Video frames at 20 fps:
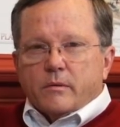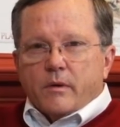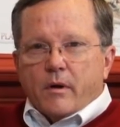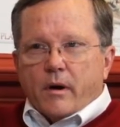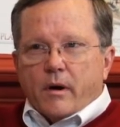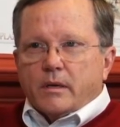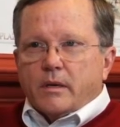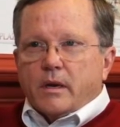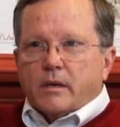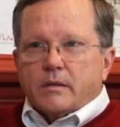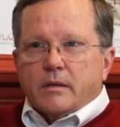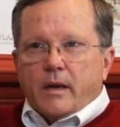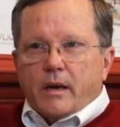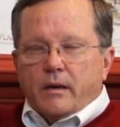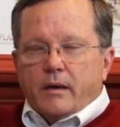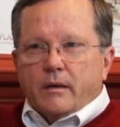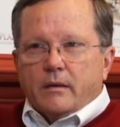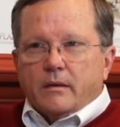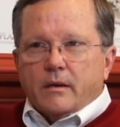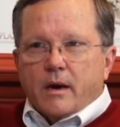with architects
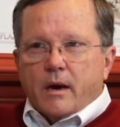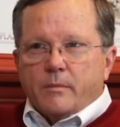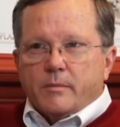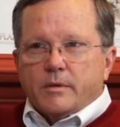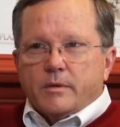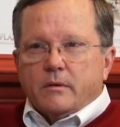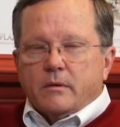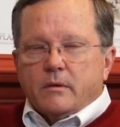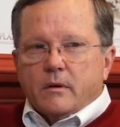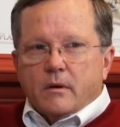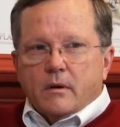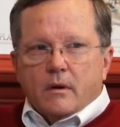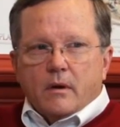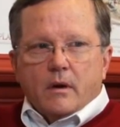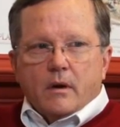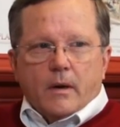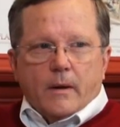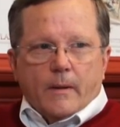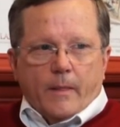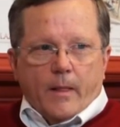Dayton and Thompson
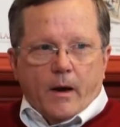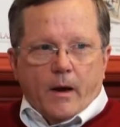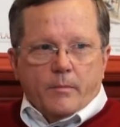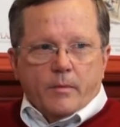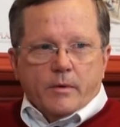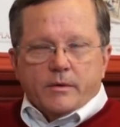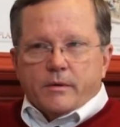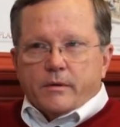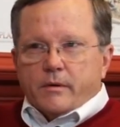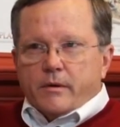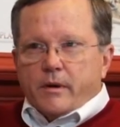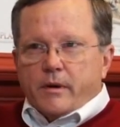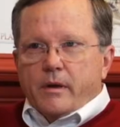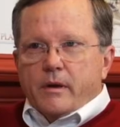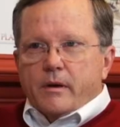almost 30